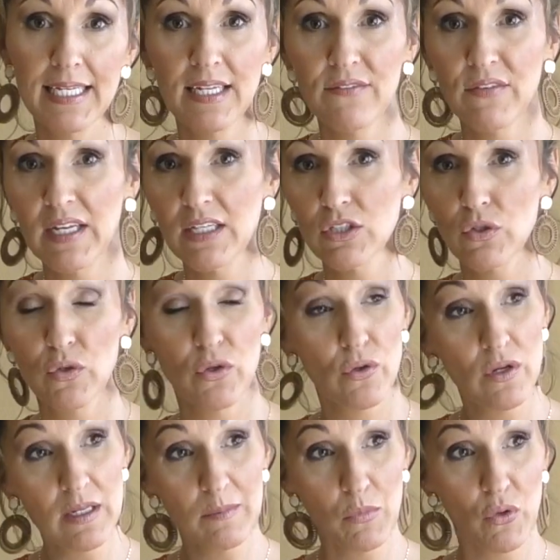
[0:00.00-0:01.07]
evenings or
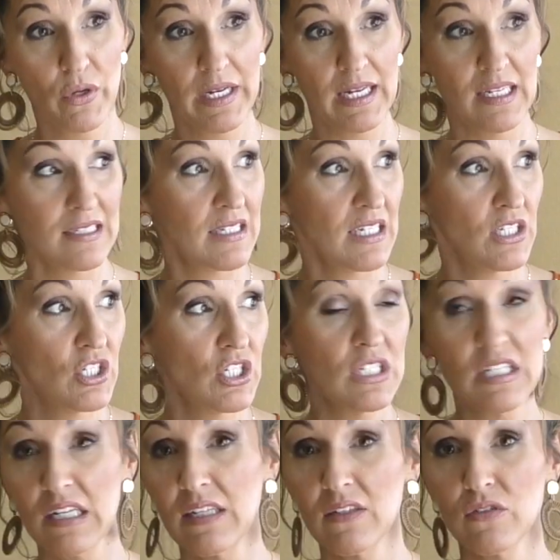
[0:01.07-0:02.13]
early mornings, it's
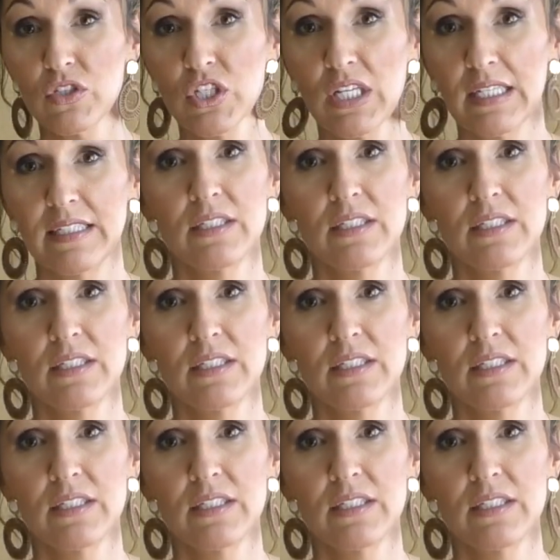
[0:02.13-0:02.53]
just a little chilly.